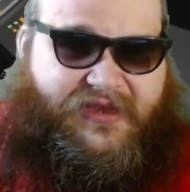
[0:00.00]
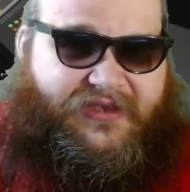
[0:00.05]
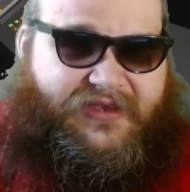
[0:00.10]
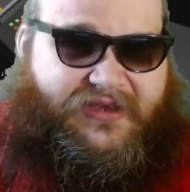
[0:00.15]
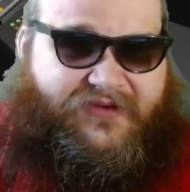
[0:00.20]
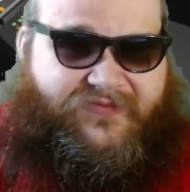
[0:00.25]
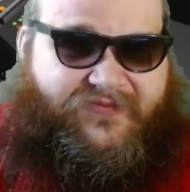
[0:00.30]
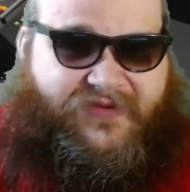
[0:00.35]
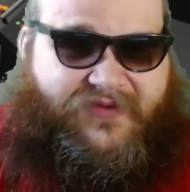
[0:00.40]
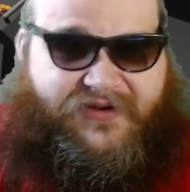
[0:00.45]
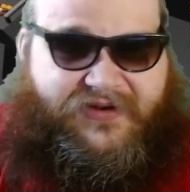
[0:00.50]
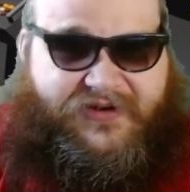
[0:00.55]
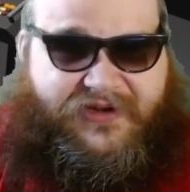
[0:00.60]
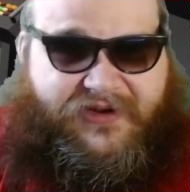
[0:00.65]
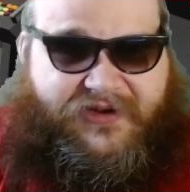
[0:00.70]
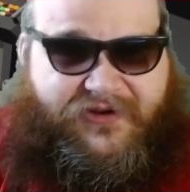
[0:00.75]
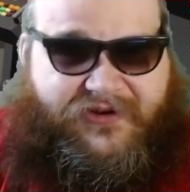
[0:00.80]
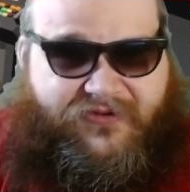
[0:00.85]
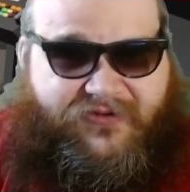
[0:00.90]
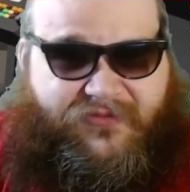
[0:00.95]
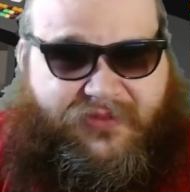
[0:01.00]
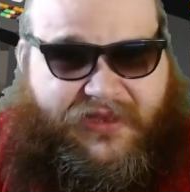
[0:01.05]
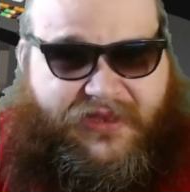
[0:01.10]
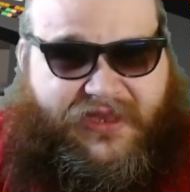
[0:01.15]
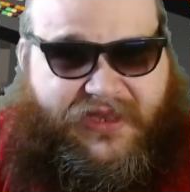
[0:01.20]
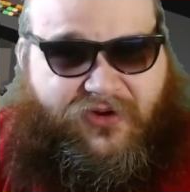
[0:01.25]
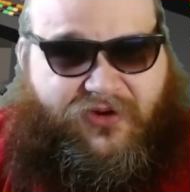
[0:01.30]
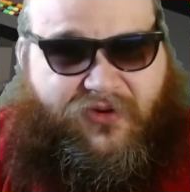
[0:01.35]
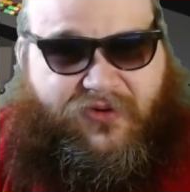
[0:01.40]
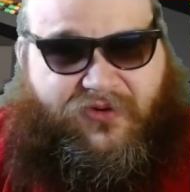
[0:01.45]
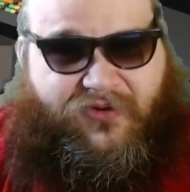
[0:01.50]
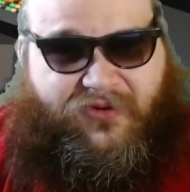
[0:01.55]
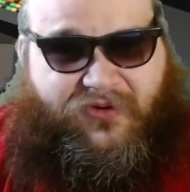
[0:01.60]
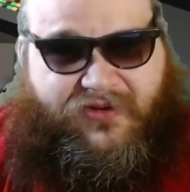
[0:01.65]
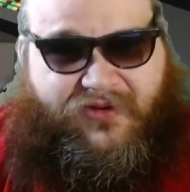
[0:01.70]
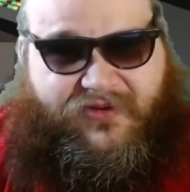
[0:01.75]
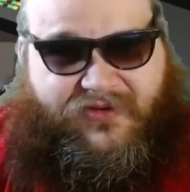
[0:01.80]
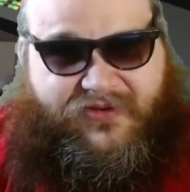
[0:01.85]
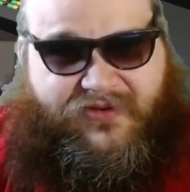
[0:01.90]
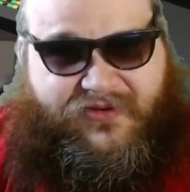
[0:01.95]
and they get very near to a black
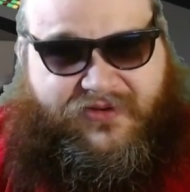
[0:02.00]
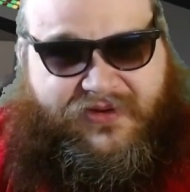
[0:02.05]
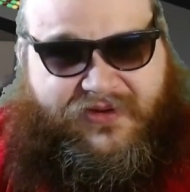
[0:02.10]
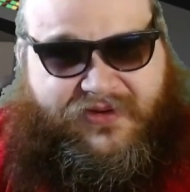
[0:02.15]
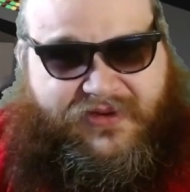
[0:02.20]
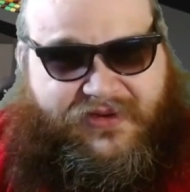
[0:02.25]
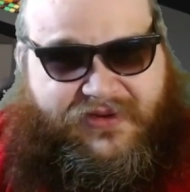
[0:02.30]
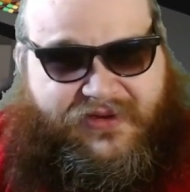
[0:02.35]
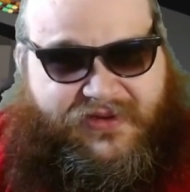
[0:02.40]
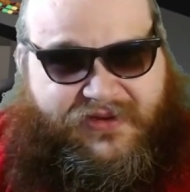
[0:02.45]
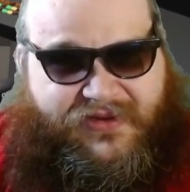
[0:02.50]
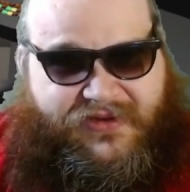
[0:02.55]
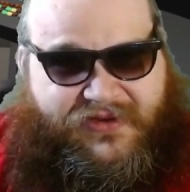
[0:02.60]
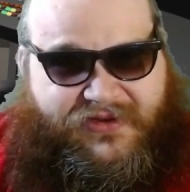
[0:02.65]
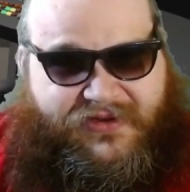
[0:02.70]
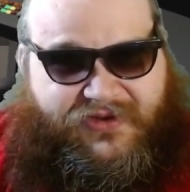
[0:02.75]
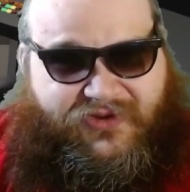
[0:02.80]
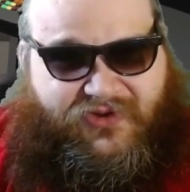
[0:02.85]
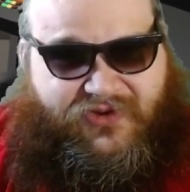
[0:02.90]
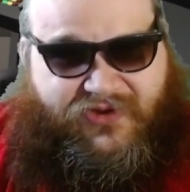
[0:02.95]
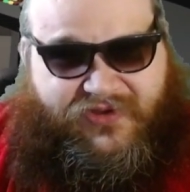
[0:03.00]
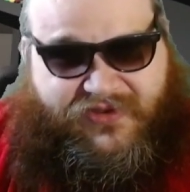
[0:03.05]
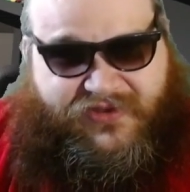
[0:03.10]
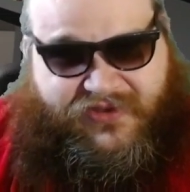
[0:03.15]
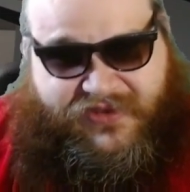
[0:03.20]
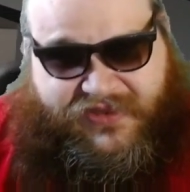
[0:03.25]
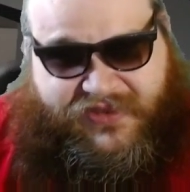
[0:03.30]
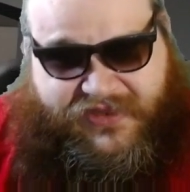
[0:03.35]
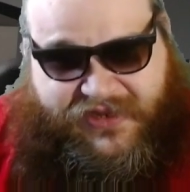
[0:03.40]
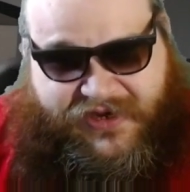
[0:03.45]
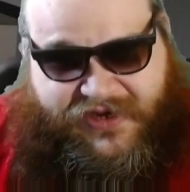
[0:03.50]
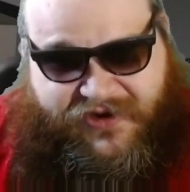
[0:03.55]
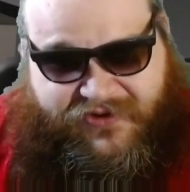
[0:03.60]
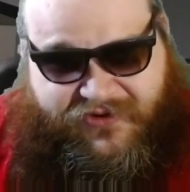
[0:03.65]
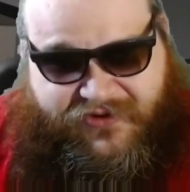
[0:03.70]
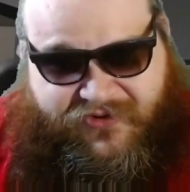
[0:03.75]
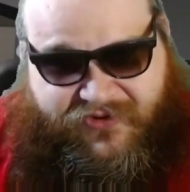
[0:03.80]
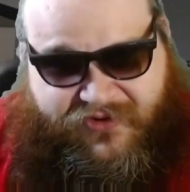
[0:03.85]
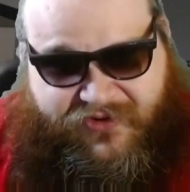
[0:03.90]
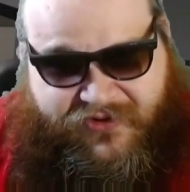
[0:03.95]
hole. Just to scare
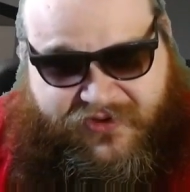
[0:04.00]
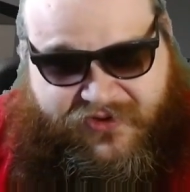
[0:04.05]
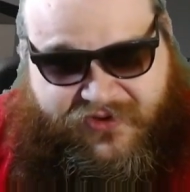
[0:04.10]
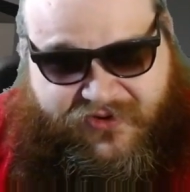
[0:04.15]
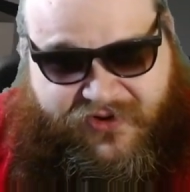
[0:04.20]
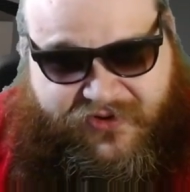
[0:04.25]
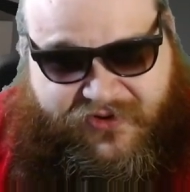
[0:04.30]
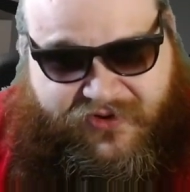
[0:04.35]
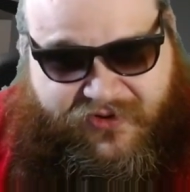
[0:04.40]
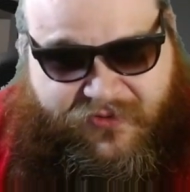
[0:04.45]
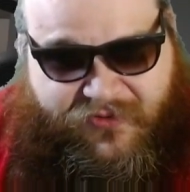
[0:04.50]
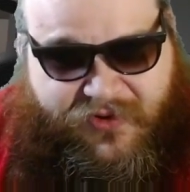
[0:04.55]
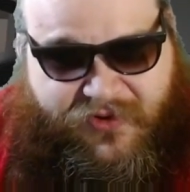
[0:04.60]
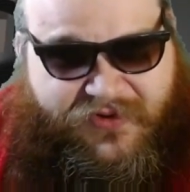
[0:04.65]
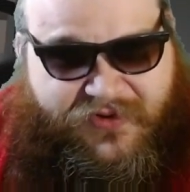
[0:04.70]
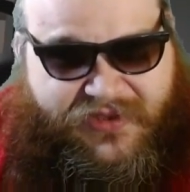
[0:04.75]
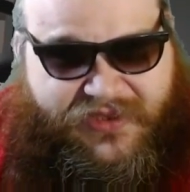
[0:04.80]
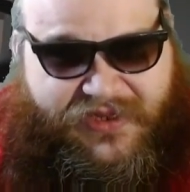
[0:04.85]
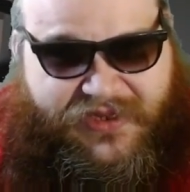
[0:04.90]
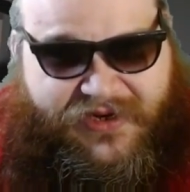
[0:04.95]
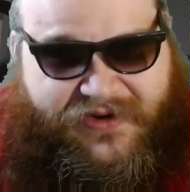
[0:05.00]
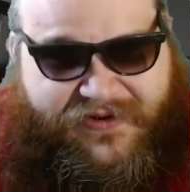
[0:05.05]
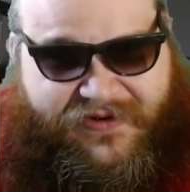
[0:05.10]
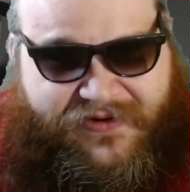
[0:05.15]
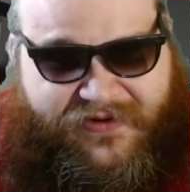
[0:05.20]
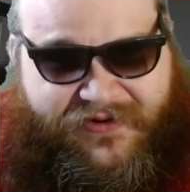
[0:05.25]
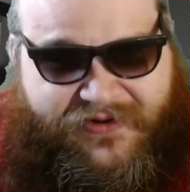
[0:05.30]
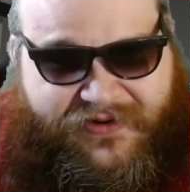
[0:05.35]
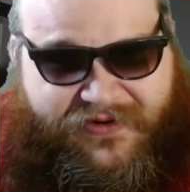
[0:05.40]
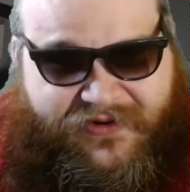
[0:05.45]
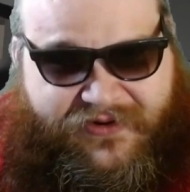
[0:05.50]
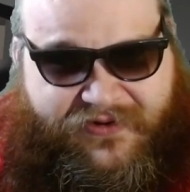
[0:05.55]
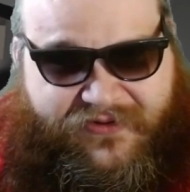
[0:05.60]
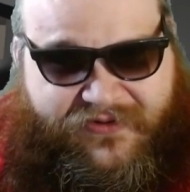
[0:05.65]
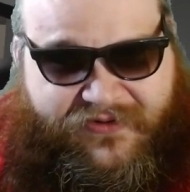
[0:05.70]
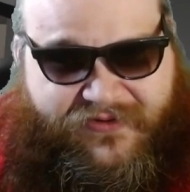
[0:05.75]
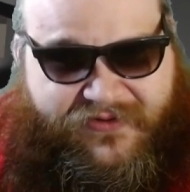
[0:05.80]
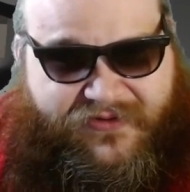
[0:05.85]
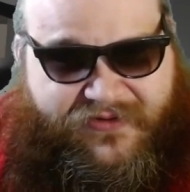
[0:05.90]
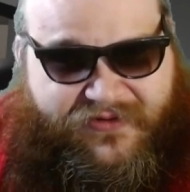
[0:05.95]
the drill instructor? What was scaring her going to
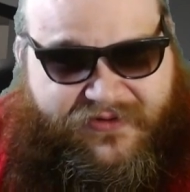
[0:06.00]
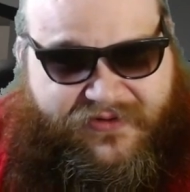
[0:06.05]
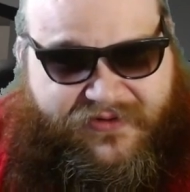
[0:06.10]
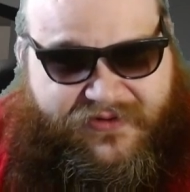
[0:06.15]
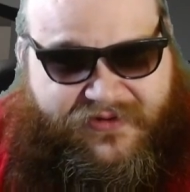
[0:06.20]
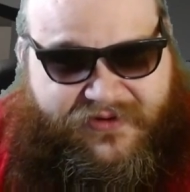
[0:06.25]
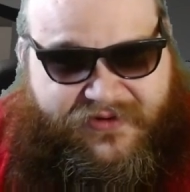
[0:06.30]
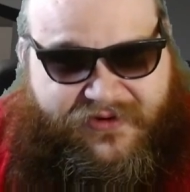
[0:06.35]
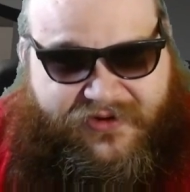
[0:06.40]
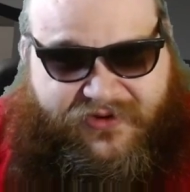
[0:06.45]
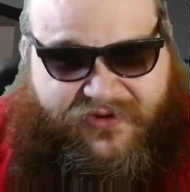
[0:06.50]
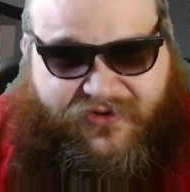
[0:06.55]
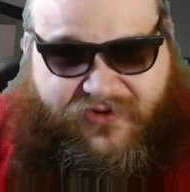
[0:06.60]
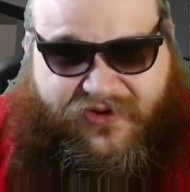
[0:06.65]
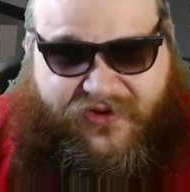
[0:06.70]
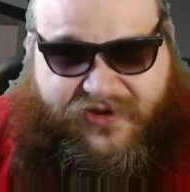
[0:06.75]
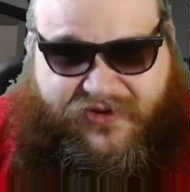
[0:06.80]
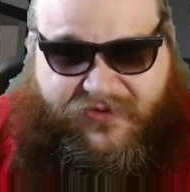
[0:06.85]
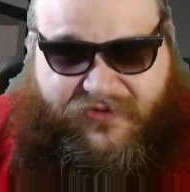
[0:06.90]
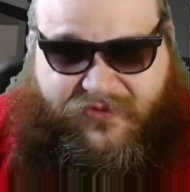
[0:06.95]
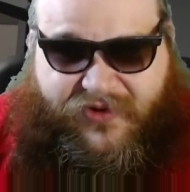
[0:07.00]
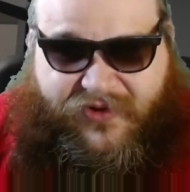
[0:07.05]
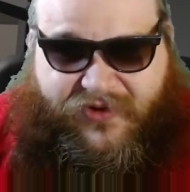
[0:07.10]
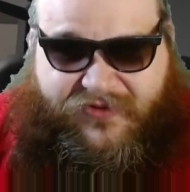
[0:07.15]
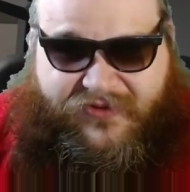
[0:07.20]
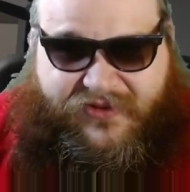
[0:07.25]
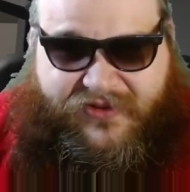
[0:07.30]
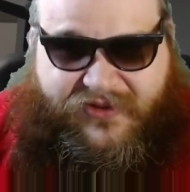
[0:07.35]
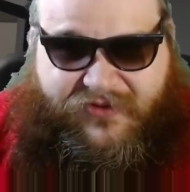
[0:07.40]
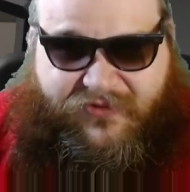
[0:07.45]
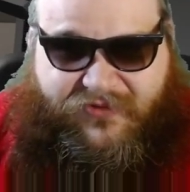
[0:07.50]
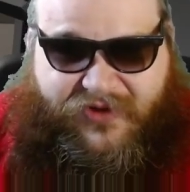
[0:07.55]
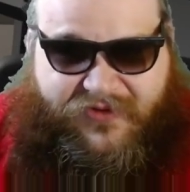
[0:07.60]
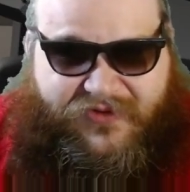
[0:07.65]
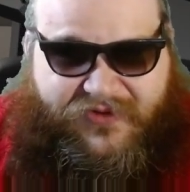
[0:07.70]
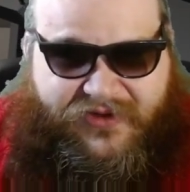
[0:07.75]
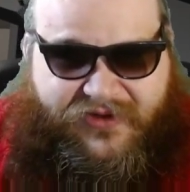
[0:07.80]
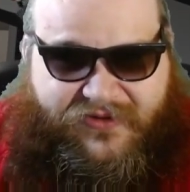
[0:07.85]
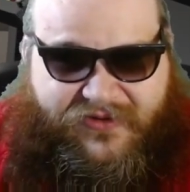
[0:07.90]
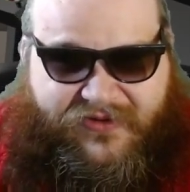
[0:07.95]
do? Are they trying to... Why would
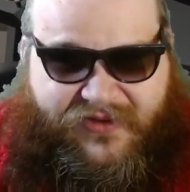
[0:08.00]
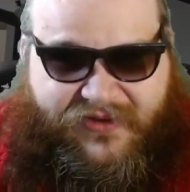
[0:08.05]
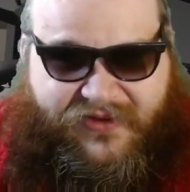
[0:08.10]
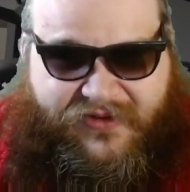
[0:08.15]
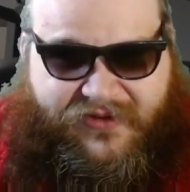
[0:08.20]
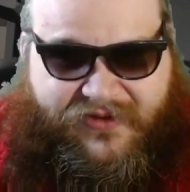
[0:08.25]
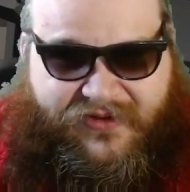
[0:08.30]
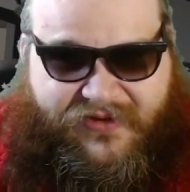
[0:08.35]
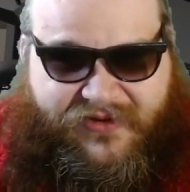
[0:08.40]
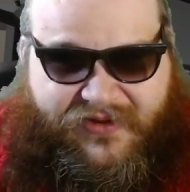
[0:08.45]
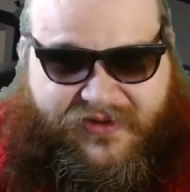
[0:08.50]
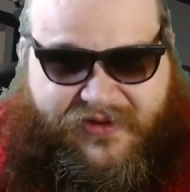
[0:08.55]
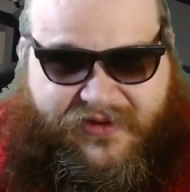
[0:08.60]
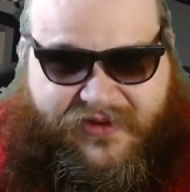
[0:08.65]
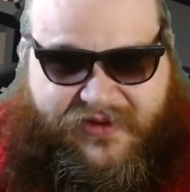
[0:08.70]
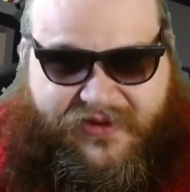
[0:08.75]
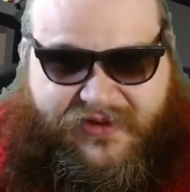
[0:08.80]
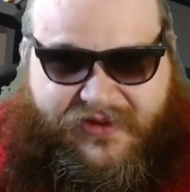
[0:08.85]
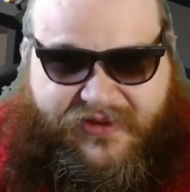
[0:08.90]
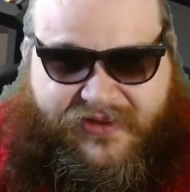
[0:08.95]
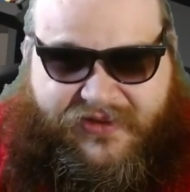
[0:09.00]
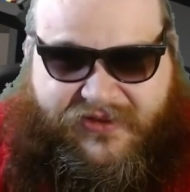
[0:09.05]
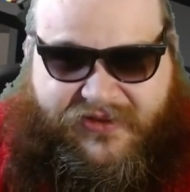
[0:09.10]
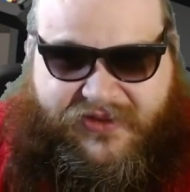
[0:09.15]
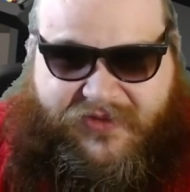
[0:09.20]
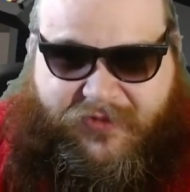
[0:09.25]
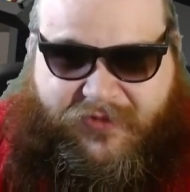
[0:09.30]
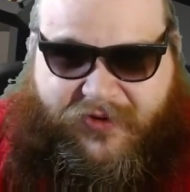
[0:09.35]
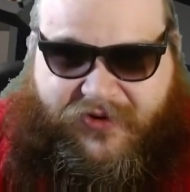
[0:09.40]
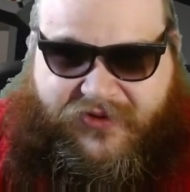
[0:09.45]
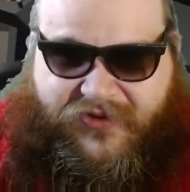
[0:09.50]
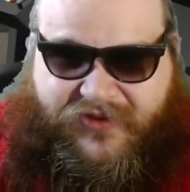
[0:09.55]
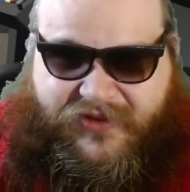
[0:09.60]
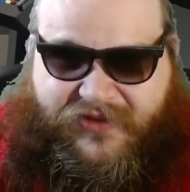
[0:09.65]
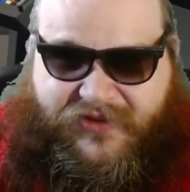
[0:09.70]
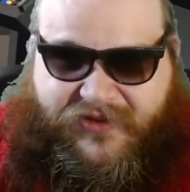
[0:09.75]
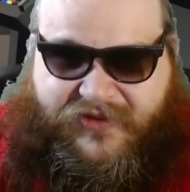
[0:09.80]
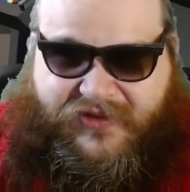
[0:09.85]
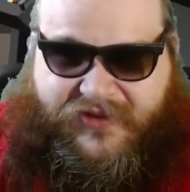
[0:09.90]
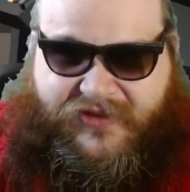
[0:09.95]
you do that? This
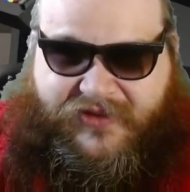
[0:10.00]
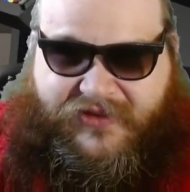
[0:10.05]
person